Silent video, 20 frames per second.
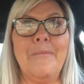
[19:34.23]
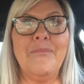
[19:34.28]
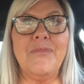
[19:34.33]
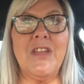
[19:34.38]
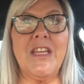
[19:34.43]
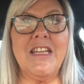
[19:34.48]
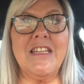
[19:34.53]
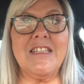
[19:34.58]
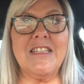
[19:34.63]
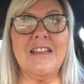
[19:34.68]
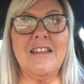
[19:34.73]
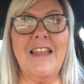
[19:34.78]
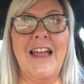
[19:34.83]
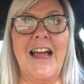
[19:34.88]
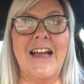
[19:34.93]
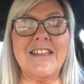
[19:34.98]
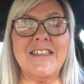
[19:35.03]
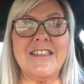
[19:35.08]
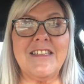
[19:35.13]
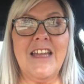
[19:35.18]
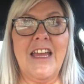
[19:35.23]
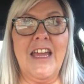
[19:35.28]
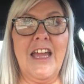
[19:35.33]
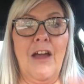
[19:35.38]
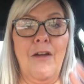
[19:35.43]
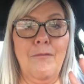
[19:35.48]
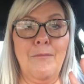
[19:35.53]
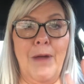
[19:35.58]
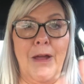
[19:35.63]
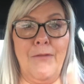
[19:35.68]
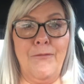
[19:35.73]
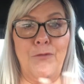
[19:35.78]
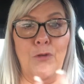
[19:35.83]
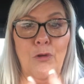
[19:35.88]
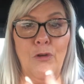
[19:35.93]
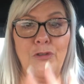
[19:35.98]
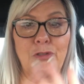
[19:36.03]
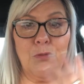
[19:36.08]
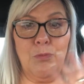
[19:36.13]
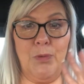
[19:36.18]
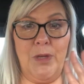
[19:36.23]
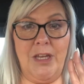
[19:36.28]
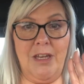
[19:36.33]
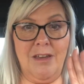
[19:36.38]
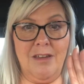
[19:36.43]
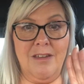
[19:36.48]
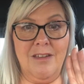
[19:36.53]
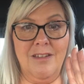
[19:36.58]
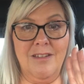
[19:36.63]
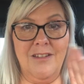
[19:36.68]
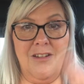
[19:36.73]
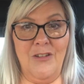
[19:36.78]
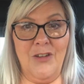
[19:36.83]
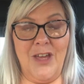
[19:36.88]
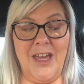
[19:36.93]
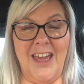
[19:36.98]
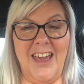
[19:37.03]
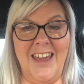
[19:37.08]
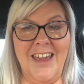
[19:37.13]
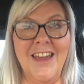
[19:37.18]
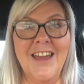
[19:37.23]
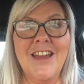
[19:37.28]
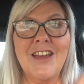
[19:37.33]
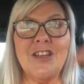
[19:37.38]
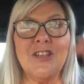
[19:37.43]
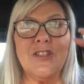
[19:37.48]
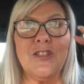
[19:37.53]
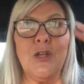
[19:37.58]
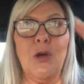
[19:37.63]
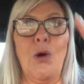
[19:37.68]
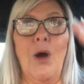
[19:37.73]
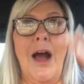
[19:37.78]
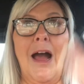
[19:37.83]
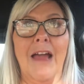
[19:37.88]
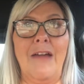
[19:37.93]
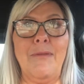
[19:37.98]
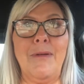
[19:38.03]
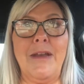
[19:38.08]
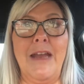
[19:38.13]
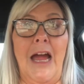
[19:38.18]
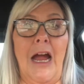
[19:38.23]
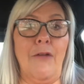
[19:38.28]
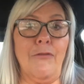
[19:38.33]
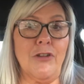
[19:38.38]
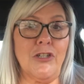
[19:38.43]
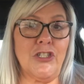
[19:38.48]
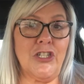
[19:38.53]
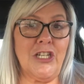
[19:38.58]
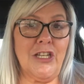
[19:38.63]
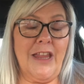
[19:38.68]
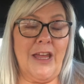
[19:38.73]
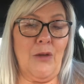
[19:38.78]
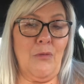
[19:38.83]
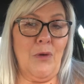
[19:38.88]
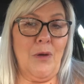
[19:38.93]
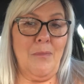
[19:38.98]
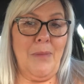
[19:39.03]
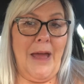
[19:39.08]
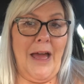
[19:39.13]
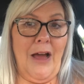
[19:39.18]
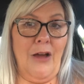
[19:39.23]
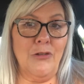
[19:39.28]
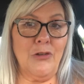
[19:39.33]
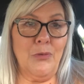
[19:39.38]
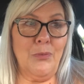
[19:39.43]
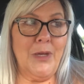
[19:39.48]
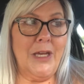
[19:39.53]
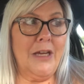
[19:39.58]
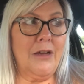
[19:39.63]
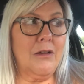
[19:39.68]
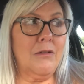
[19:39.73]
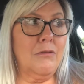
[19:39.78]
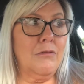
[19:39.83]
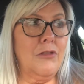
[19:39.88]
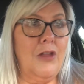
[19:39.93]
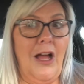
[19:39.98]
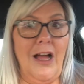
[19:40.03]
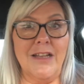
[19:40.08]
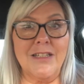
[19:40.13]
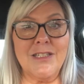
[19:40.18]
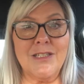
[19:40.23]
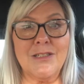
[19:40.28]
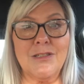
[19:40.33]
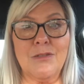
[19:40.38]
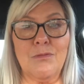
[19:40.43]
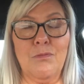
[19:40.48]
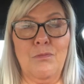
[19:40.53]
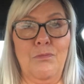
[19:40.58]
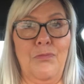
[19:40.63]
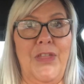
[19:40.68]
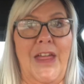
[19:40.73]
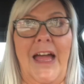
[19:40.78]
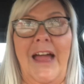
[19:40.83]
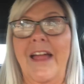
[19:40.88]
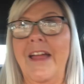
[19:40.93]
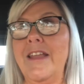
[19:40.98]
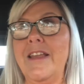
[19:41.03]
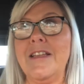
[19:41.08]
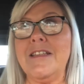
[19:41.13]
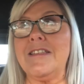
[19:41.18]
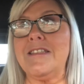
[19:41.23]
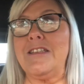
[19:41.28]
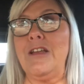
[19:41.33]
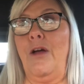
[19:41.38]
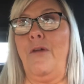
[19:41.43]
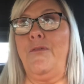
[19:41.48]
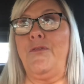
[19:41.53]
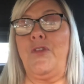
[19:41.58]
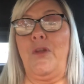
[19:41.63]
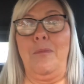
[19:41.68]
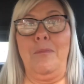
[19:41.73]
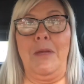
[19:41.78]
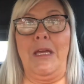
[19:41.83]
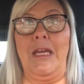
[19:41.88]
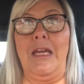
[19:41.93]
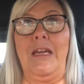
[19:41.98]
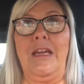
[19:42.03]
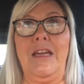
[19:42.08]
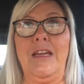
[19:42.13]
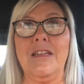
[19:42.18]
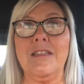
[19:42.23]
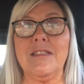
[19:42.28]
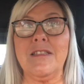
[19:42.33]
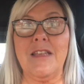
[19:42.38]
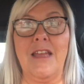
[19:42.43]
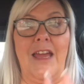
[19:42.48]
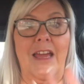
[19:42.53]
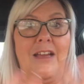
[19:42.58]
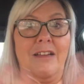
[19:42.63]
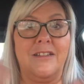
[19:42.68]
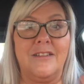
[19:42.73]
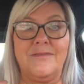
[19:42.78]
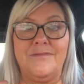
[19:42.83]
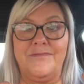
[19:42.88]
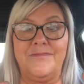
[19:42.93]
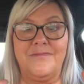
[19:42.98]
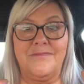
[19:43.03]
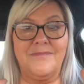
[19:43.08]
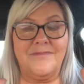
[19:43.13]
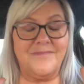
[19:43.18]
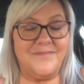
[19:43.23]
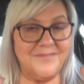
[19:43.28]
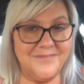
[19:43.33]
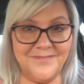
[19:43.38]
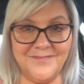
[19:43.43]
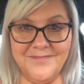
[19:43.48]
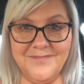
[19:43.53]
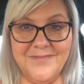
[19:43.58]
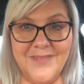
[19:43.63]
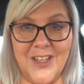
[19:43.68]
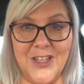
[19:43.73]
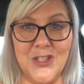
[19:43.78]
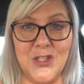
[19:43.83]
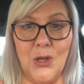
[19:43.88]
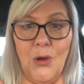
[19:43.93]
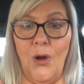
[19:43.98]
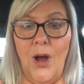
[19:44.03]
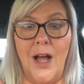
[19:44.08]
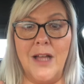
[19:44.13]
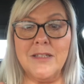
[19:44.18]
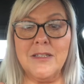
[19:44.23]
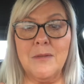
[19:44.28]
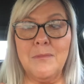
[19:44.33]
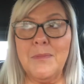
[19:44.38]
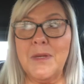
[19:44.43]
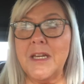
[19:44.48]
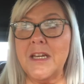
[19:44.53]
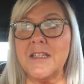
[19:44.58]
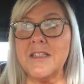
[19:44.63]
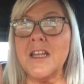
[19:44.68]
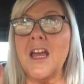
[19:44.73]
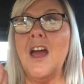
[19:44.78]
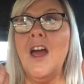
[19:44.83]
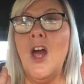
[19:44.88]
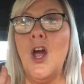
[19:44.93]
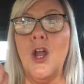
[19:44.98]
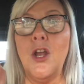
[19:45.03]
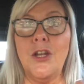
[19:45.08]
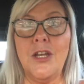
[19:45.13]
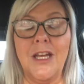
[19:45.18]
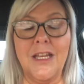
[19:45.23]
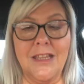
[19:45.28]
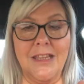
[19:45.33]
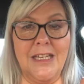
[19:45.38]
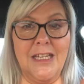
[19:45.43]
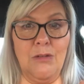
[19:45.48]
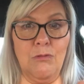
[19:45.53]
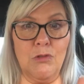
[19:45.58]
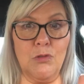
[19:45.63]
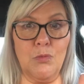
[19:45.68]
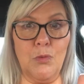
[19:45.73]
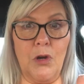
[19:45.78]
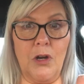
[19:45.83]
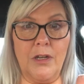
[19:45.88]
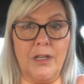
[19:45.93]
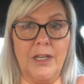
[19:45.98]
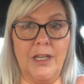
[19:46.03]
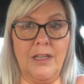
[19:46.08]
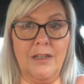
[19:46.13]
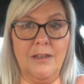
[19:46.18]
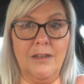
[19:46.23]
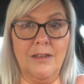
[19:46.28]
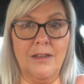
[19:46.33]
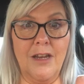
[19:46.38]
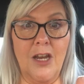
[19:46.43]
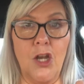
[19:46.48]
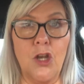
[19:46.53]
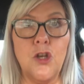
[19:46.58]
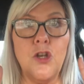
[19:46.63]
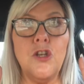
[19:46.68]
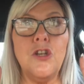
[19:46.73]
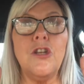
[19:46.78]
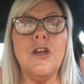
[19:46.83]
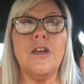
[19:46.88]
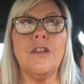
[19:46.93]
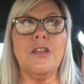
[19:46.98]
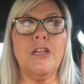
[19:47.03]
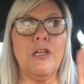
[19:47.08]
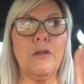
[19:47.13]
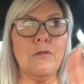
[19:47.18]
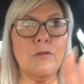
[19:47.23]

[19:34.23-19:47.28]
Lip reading: is the last day of my 4th week. Okay, so I've been averaging like 1 pound a week lost. That in itself to me is like so awesome, because nothing was working. Nothing.